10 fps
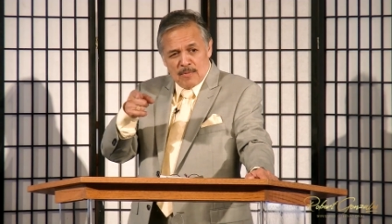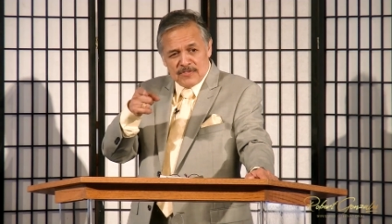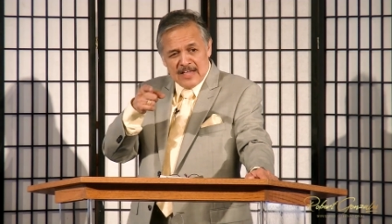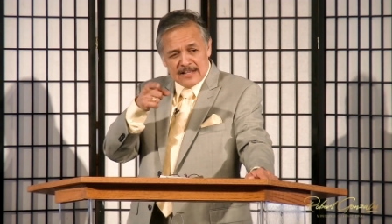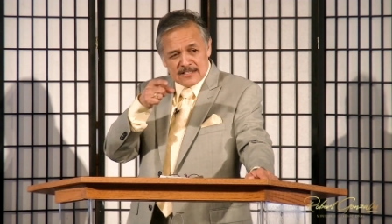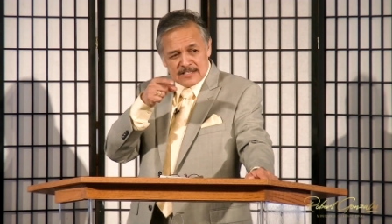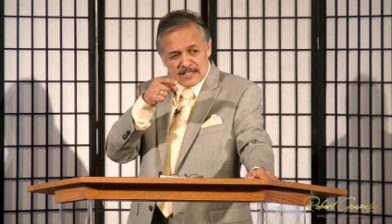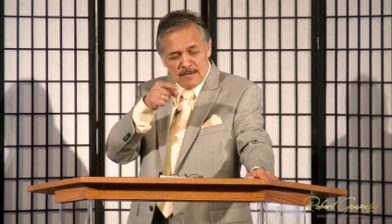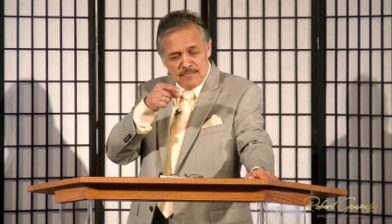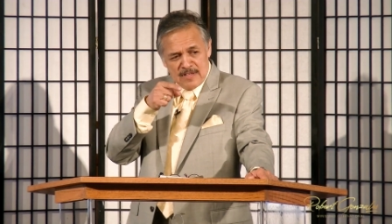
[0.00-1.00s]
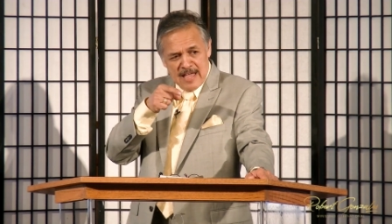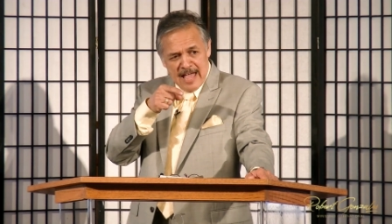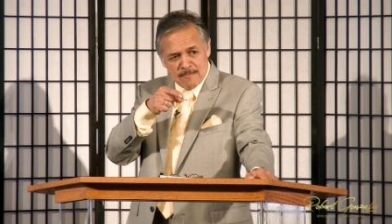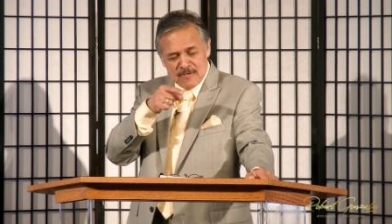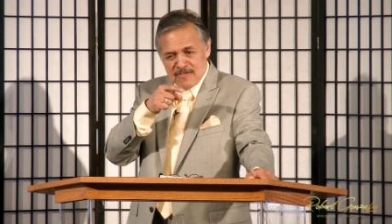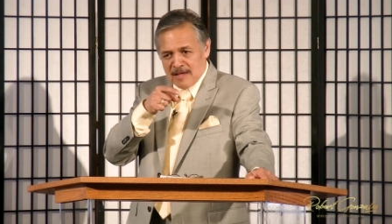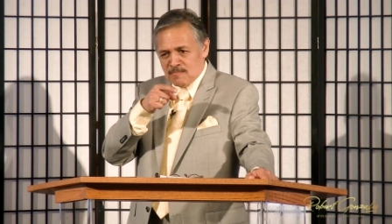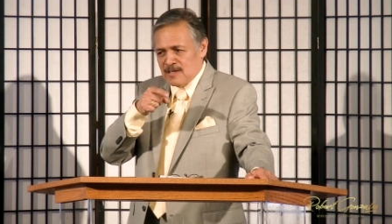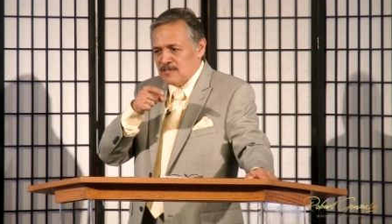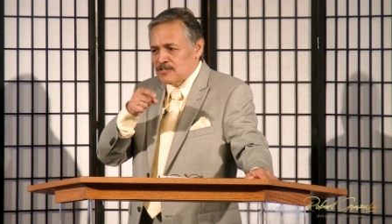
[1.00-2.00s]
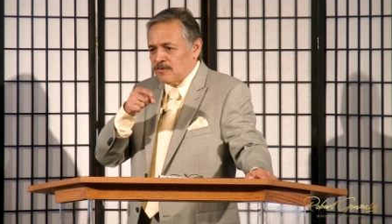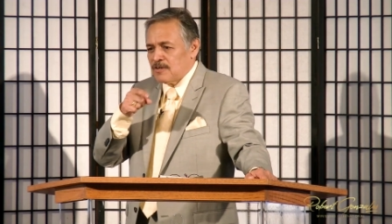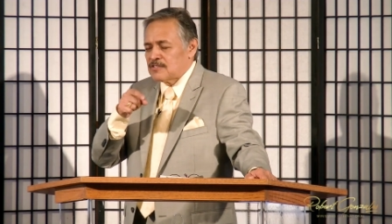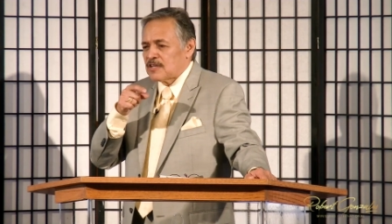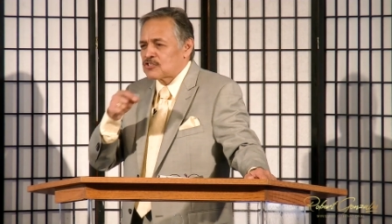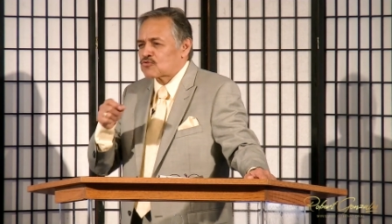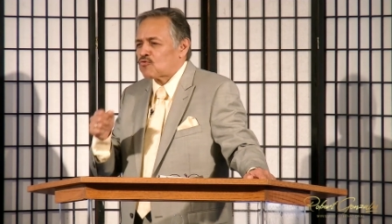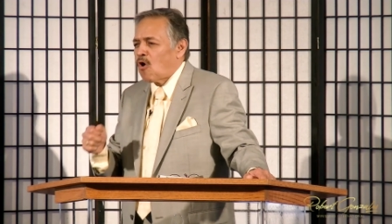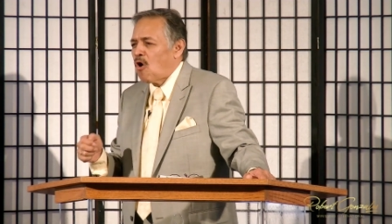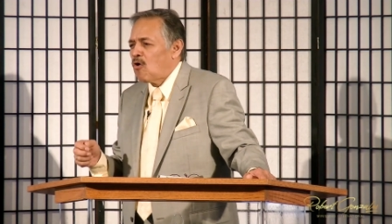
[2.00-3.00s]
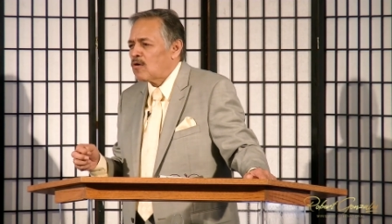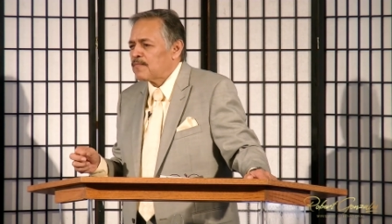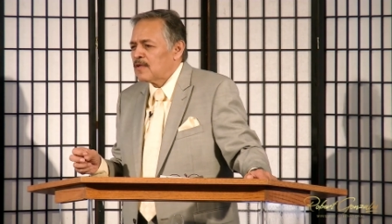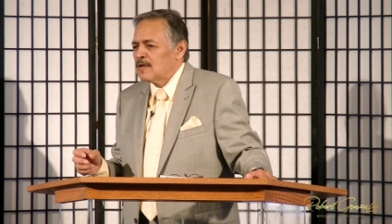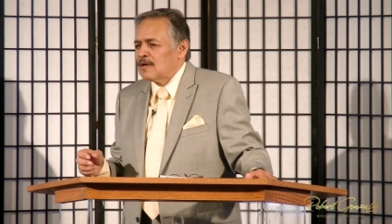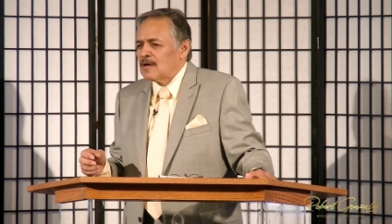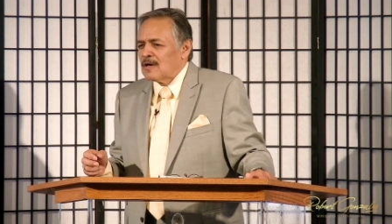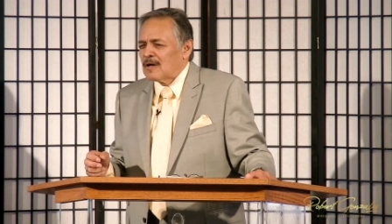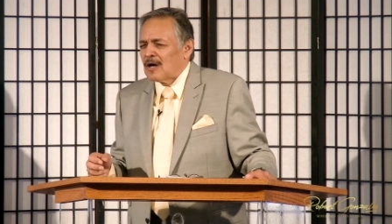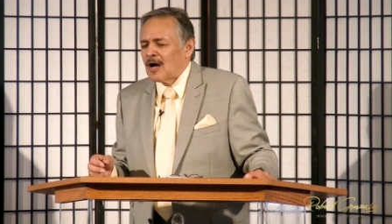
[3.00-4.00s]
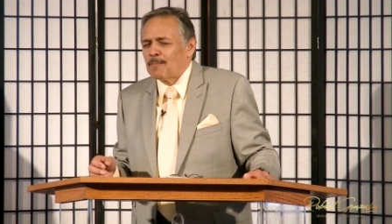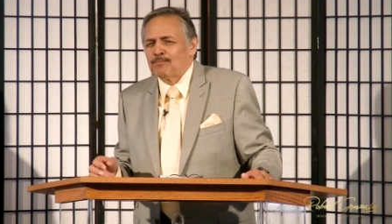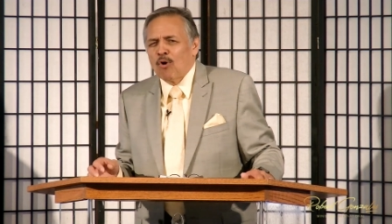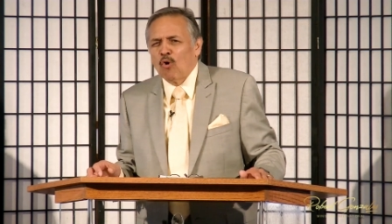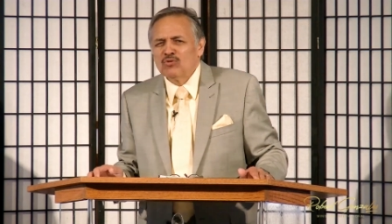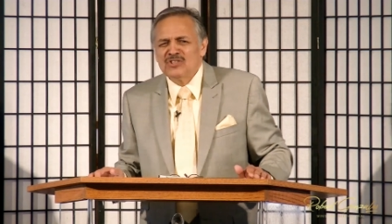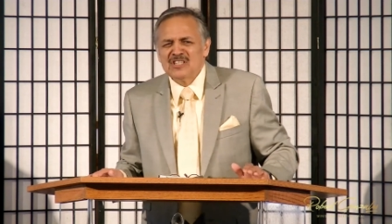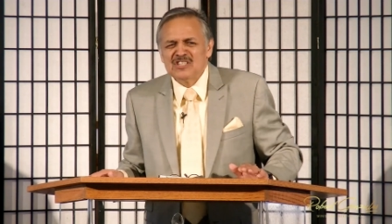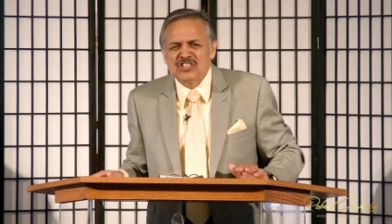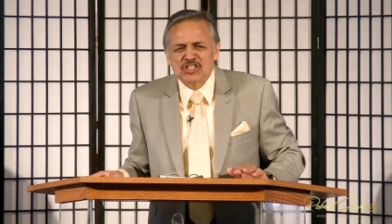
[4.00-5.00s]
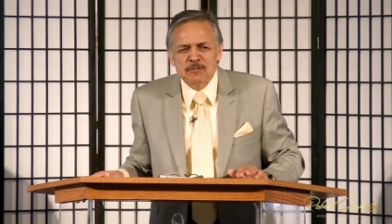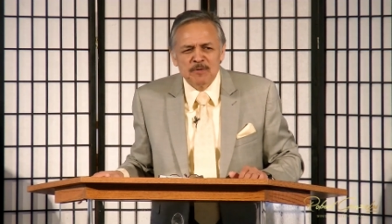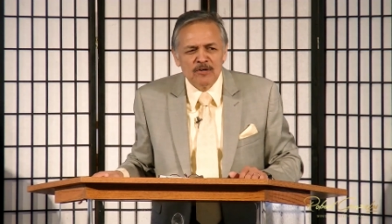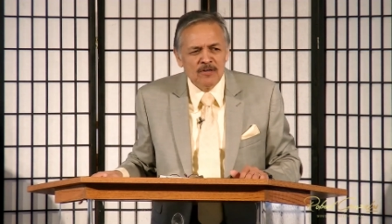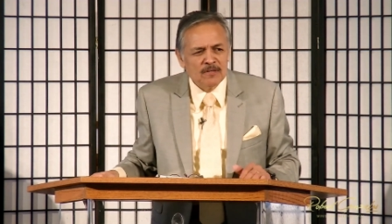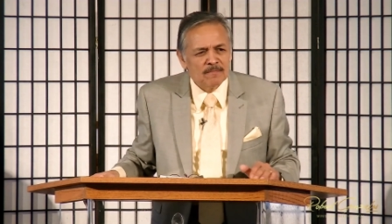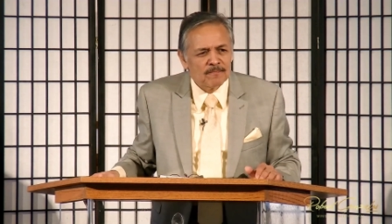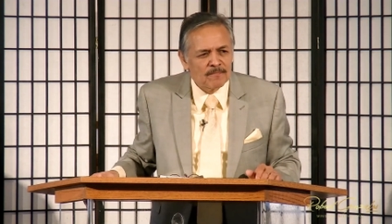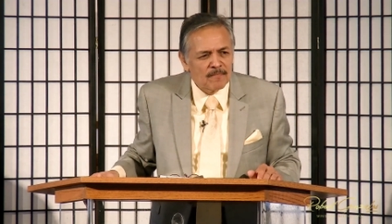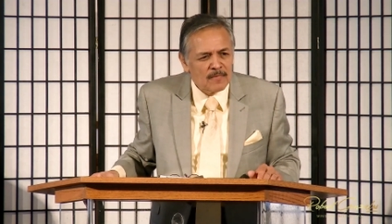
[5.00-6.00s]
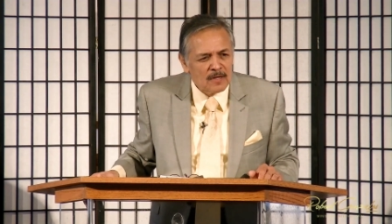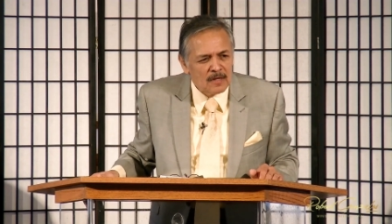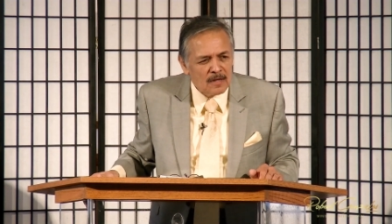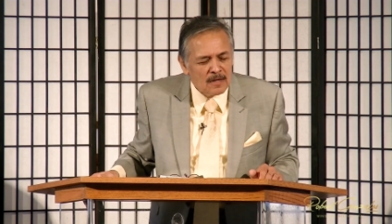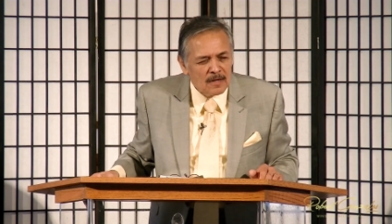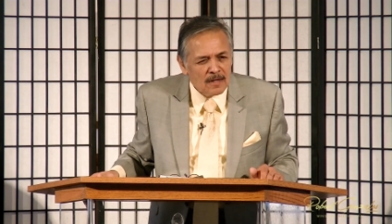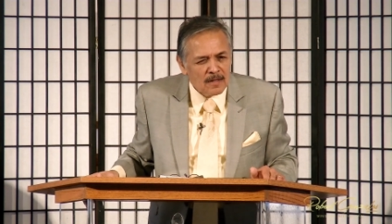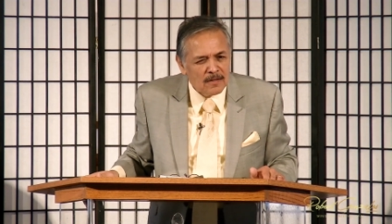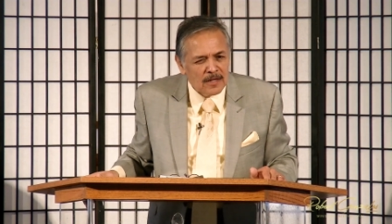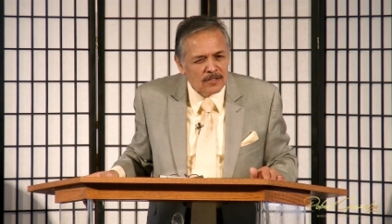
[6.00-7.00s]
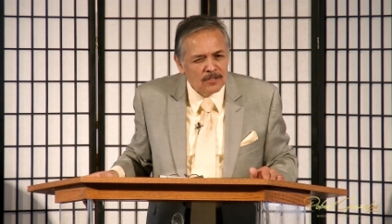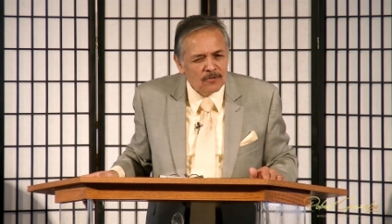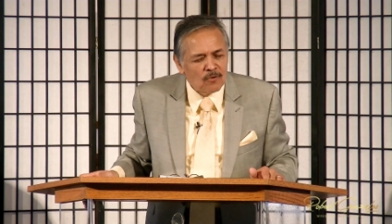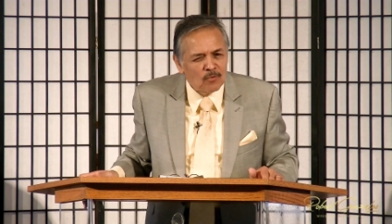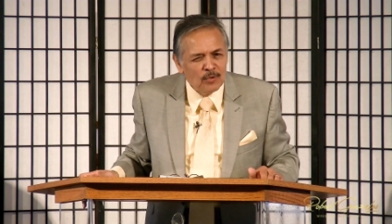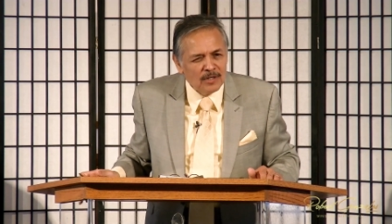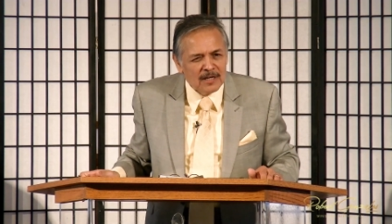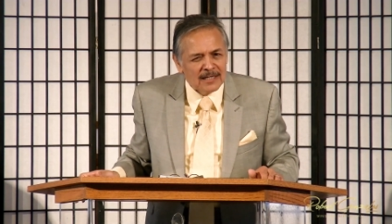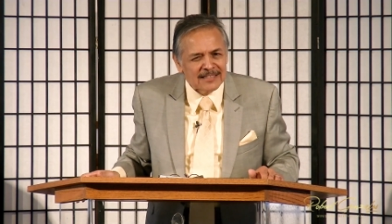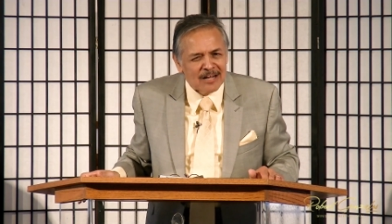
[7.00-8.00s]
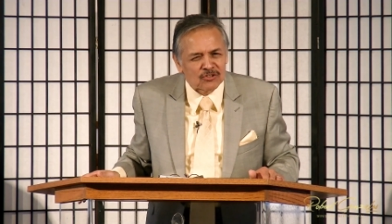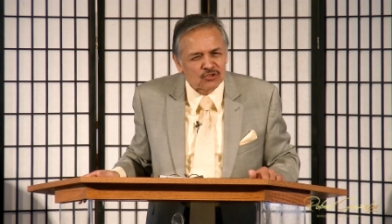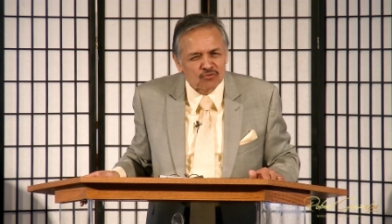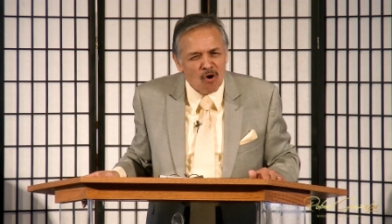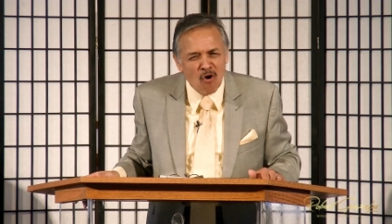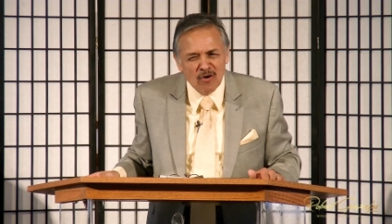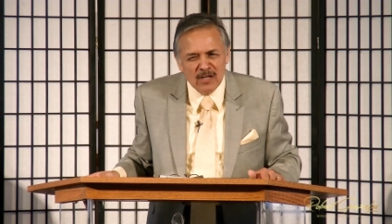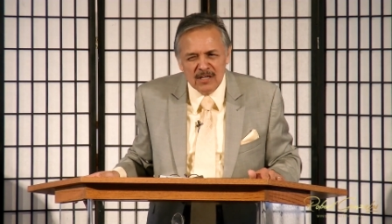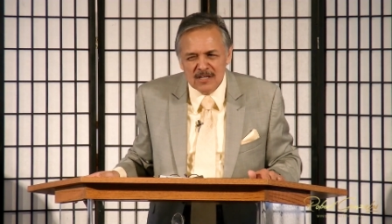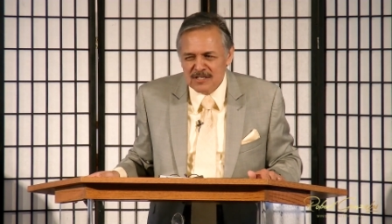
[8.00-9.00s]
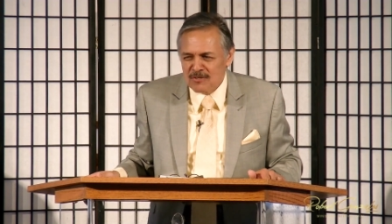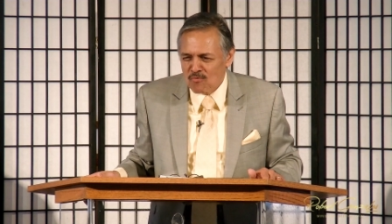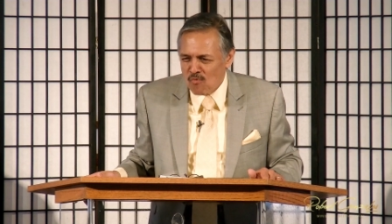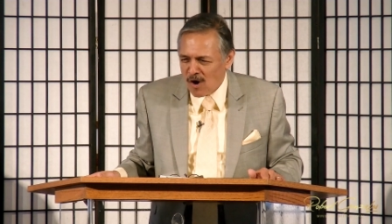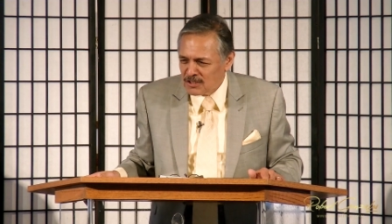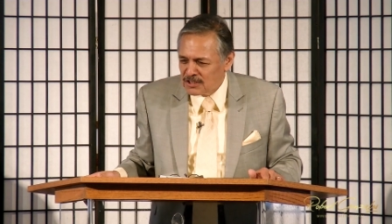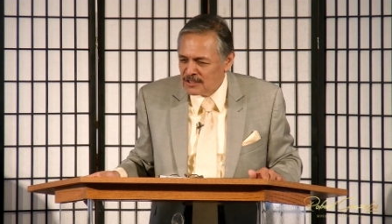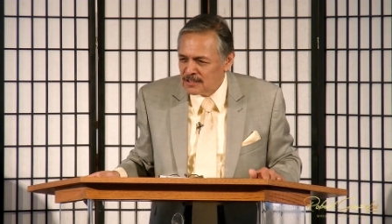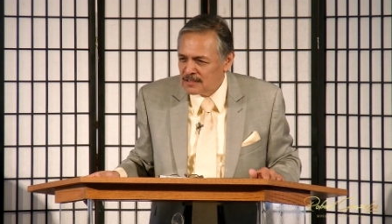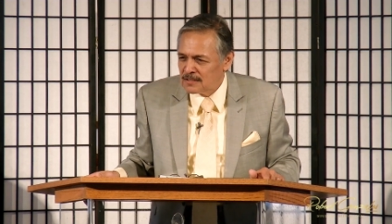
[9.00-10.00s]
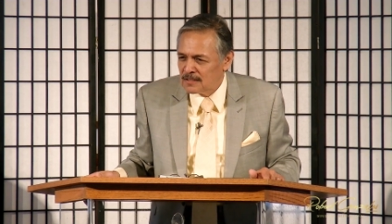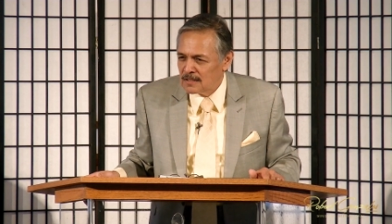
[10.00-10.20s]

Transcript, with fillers: But that something happened. That means there is a strong opposing spirit that you don't realize how strong it is in Washington.